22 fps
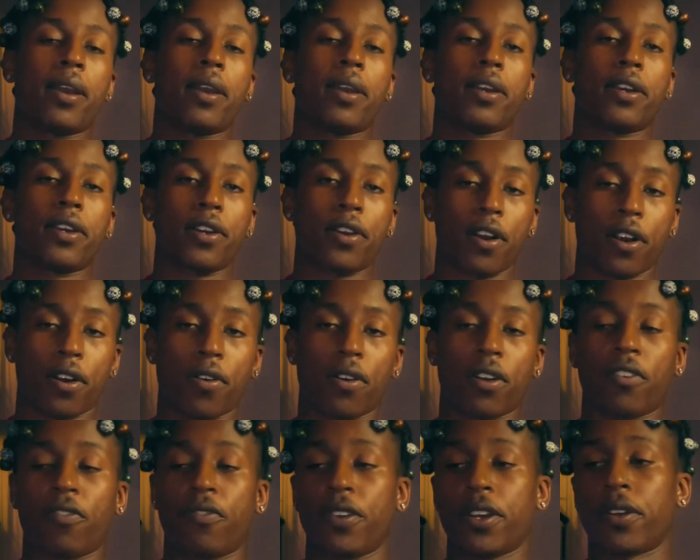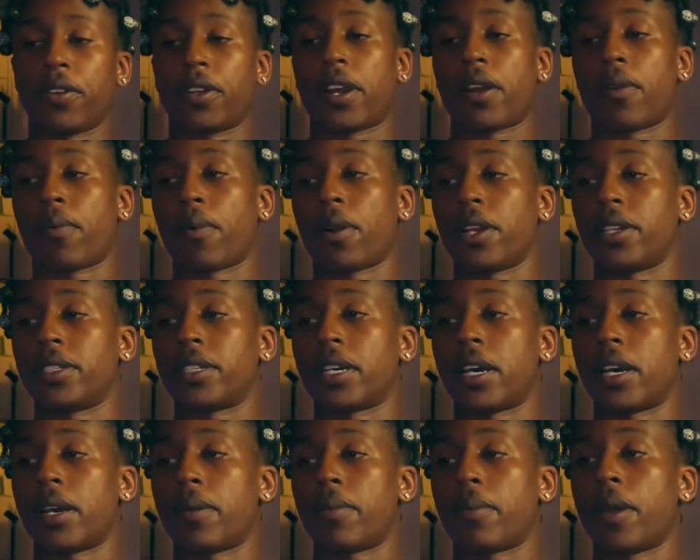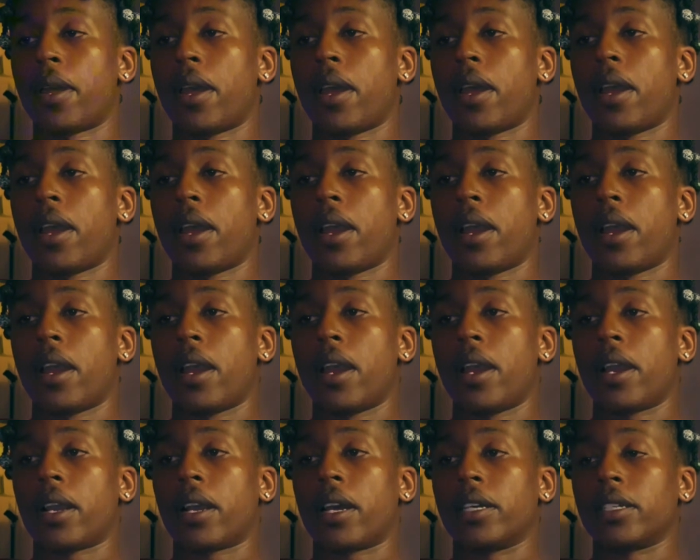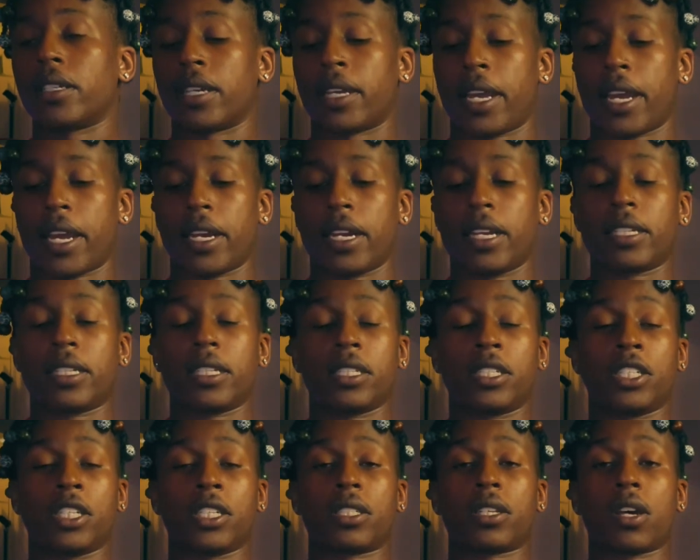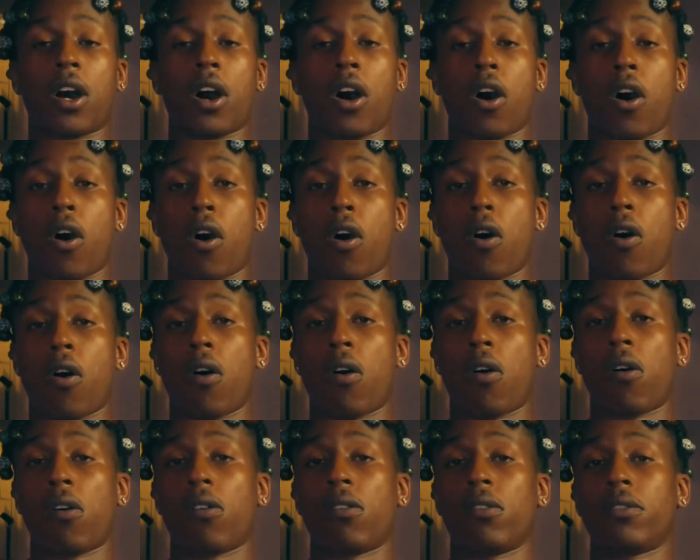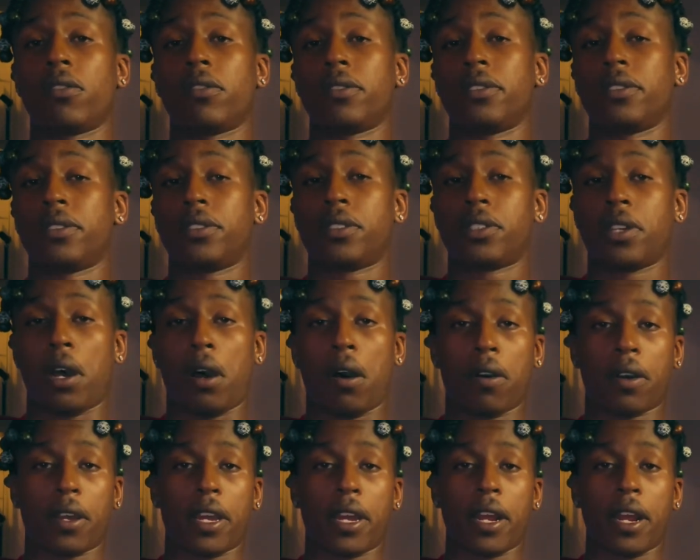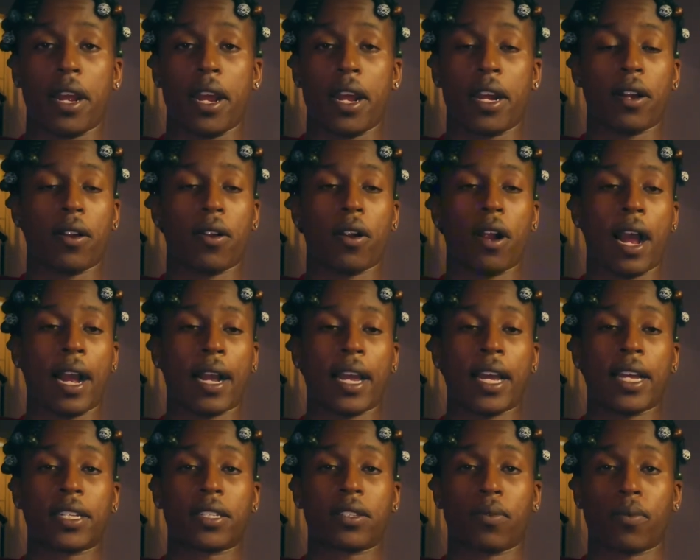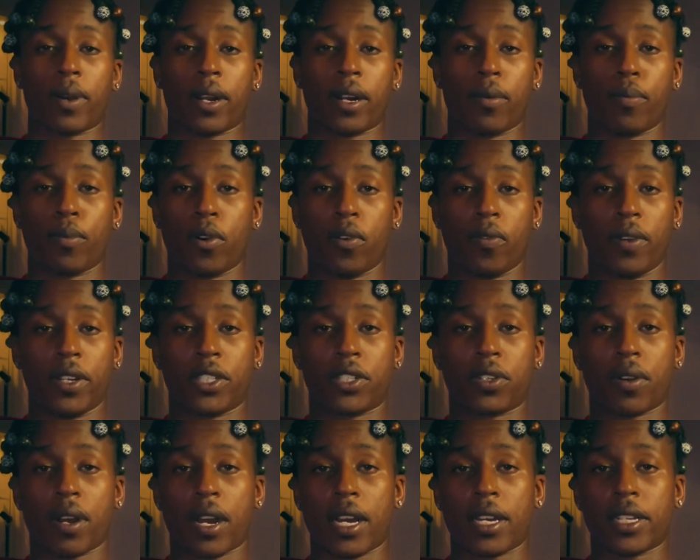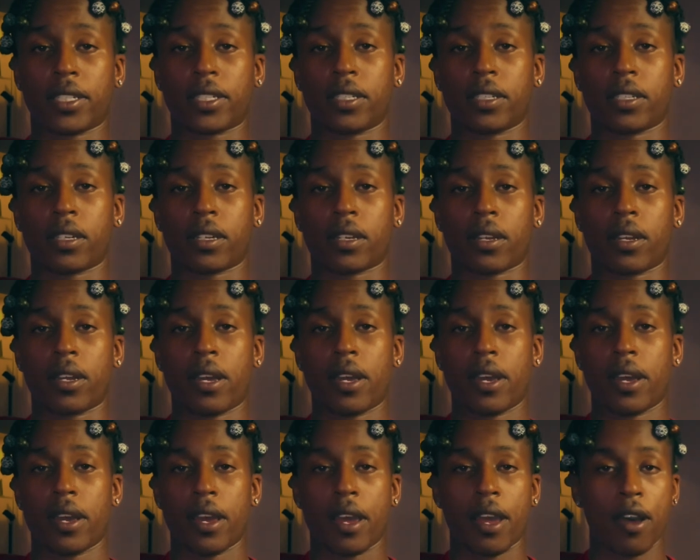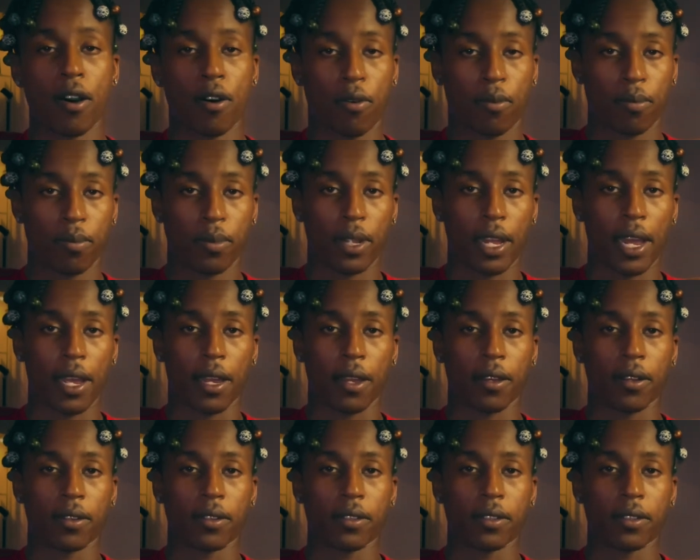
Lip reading: You're going to feel that runtime. Because, again, this is just all talking. And I guess the way the movie tries to help, like,